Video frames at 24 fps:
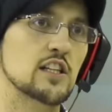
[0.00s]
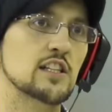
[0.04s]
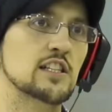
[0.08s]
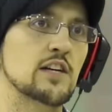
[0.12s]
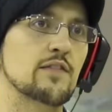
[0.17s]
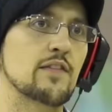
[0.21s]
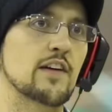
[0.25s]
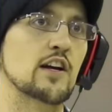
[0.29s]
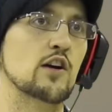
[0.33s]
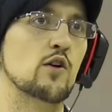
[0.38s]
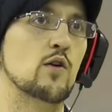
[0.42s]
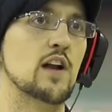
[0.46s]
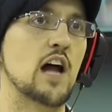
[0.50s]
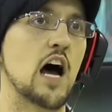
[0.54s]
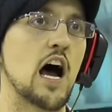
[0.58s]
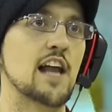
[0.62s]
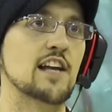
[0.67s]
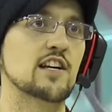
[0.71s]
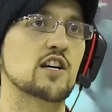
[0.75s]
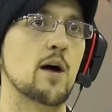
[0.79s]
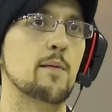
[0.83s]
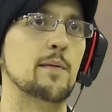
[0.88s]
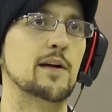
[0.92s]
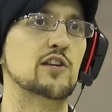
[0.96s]
Let's see if I can go into
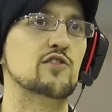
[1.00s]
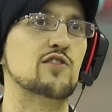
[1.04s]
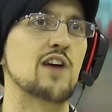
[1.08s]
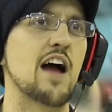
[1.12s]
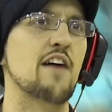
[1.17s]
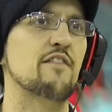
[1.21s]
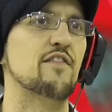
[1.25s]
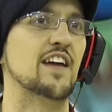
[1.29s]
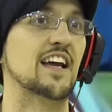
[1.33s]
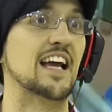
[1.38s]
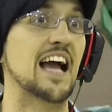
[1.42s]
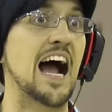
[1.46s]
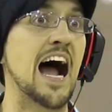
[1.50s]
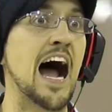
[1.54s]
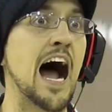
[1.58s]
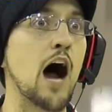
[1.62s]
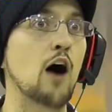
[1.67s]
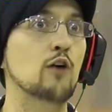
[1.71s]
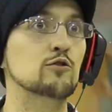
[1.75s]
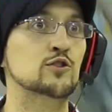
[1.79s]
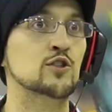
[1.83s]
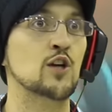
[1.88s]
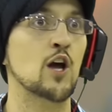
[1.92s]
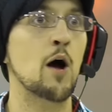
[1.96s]
oncoming traffic.
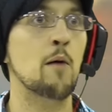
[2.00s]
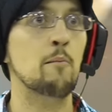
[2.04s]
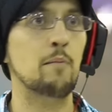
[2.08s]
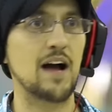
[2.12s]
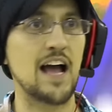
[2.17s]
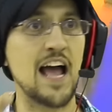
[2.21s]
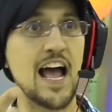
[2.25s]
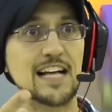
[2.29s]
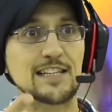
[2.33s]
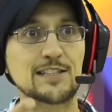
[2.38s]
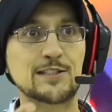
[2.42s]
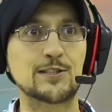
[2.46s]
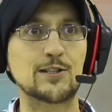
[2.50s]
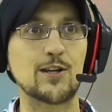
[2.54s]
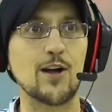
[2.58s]
Ouch! My head's